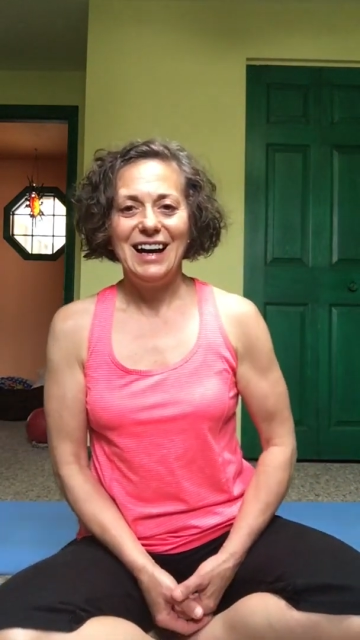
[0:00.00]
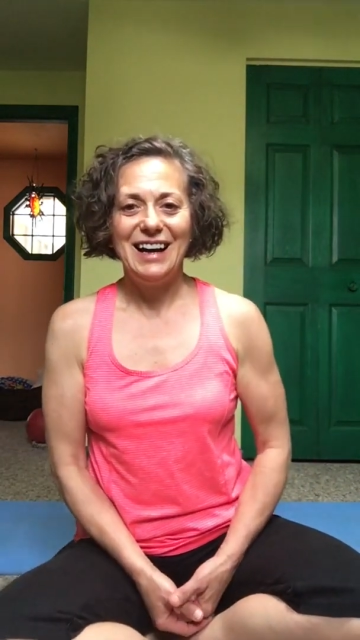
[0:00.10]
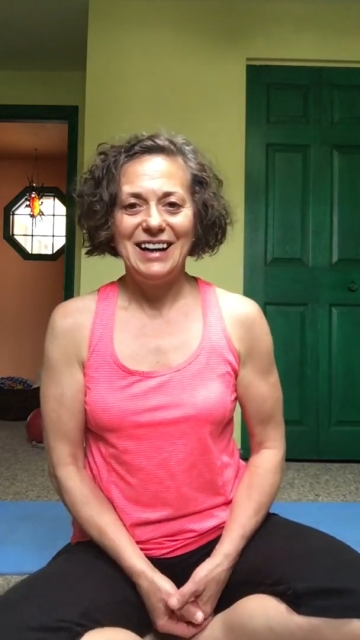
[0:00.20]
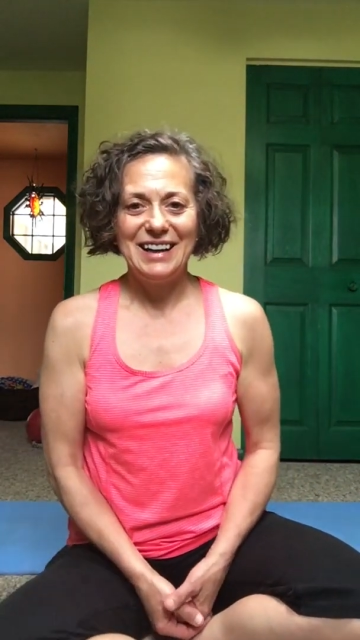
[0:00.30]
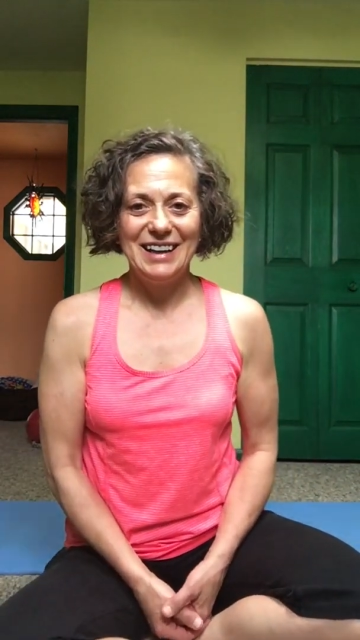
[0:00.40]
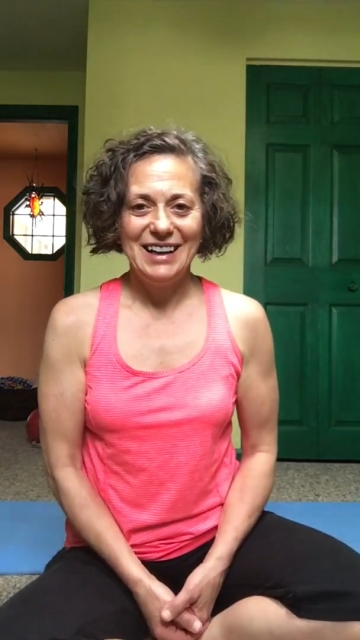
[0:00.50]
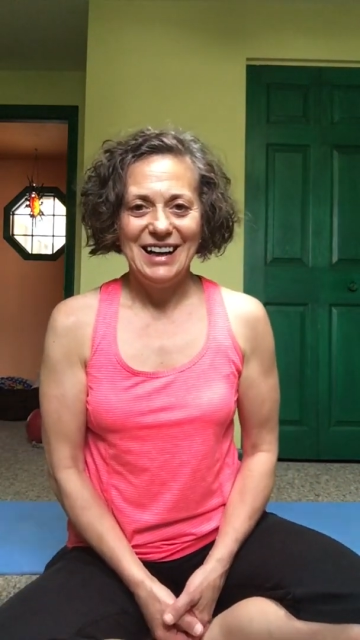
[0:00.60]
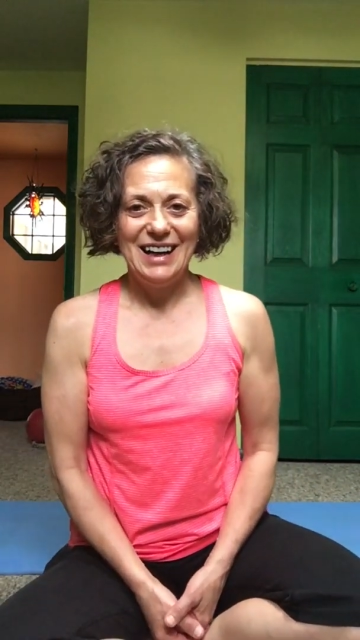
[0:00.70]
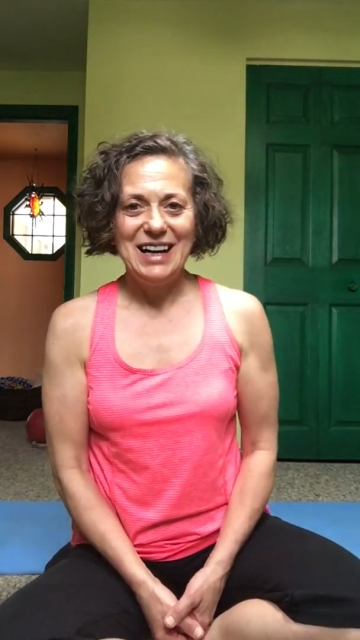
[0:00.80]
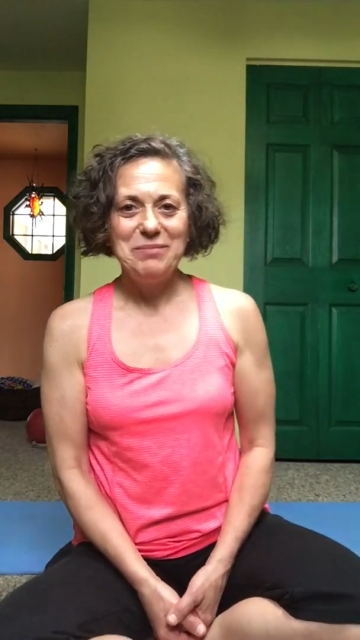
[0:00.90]
Hi,
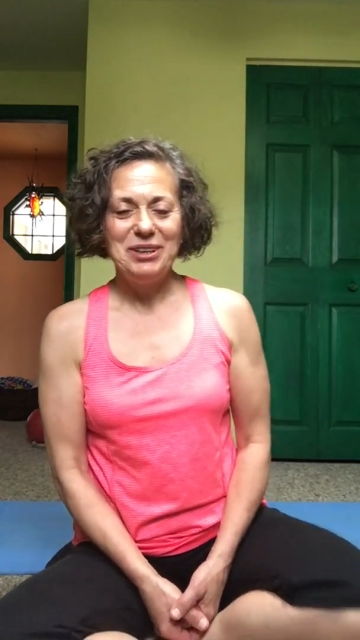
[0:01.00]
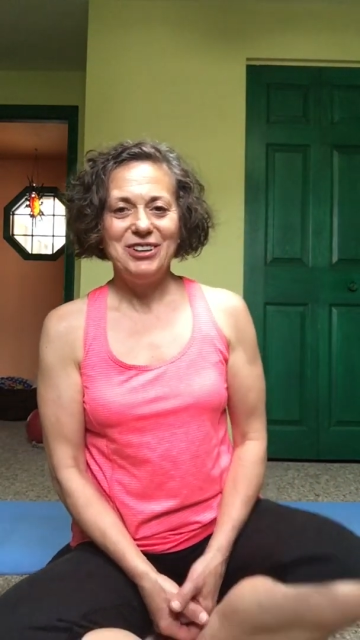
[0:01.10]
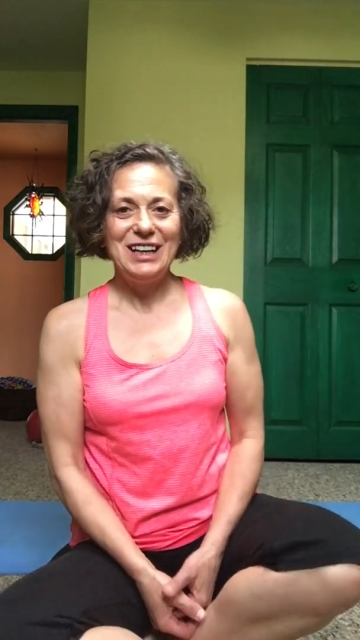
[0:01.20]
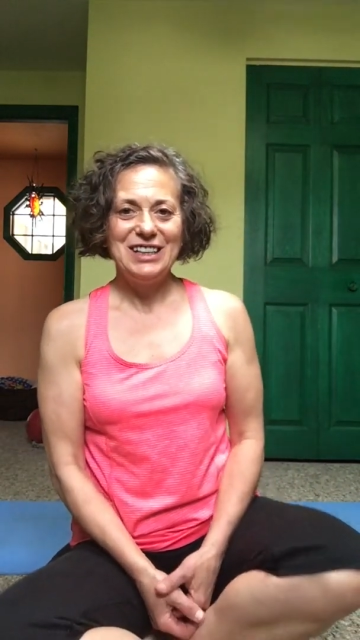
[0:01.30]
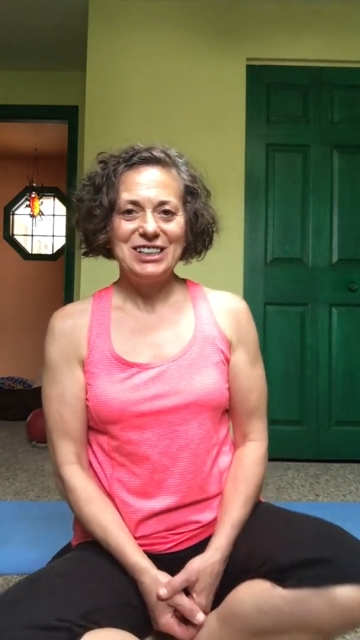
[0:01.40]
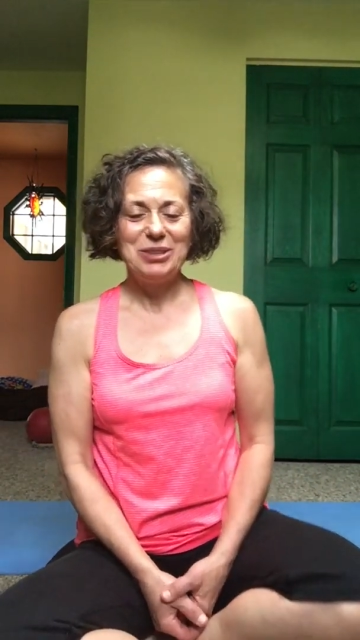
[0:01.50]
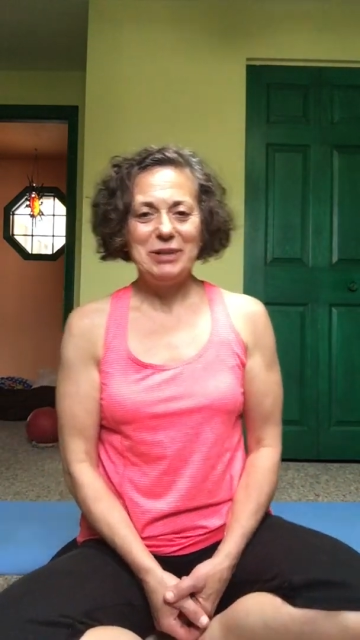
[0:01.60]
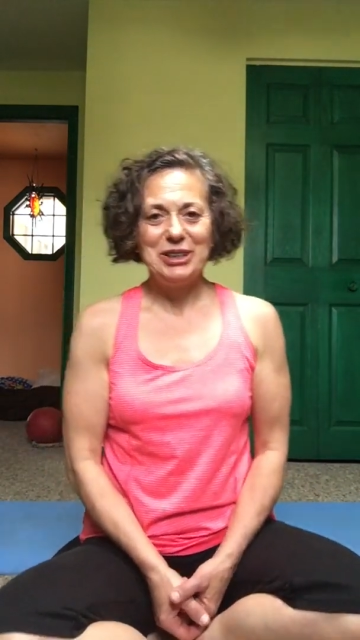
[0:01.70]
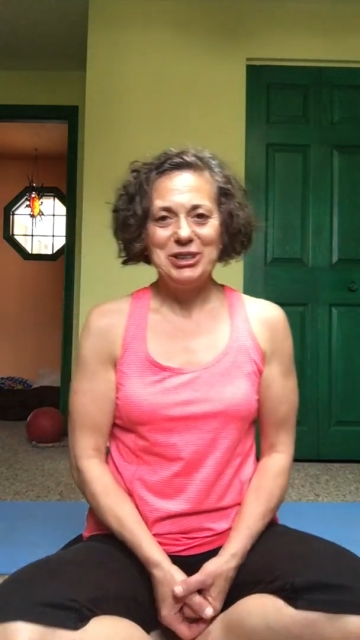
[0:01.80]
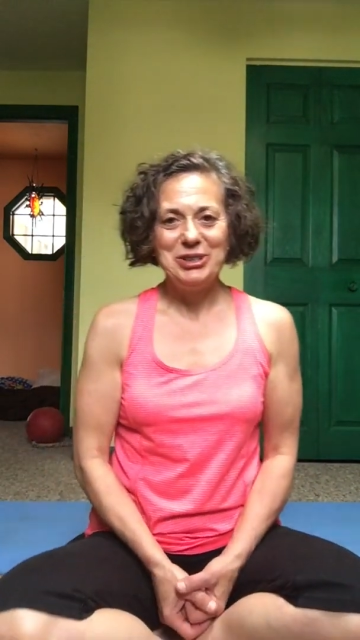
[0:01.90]
I'm Mary Angela
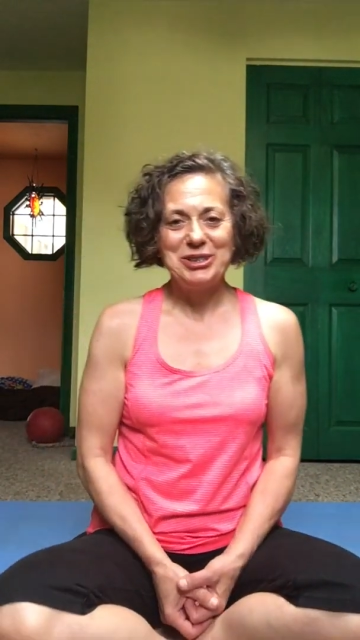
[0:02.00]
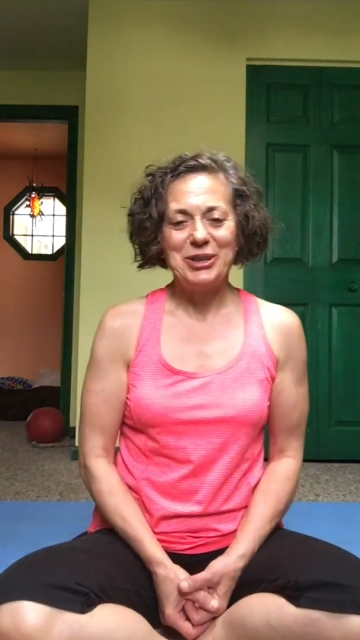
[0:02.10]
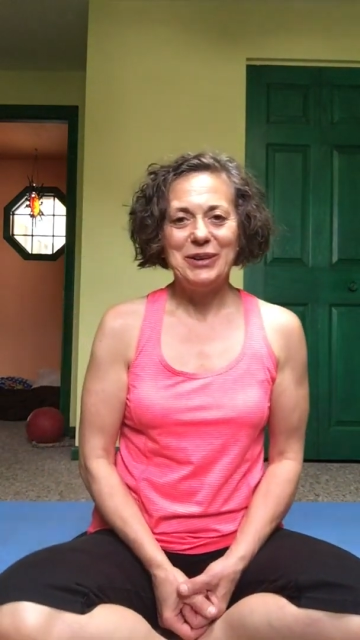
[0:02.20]
Mancuso,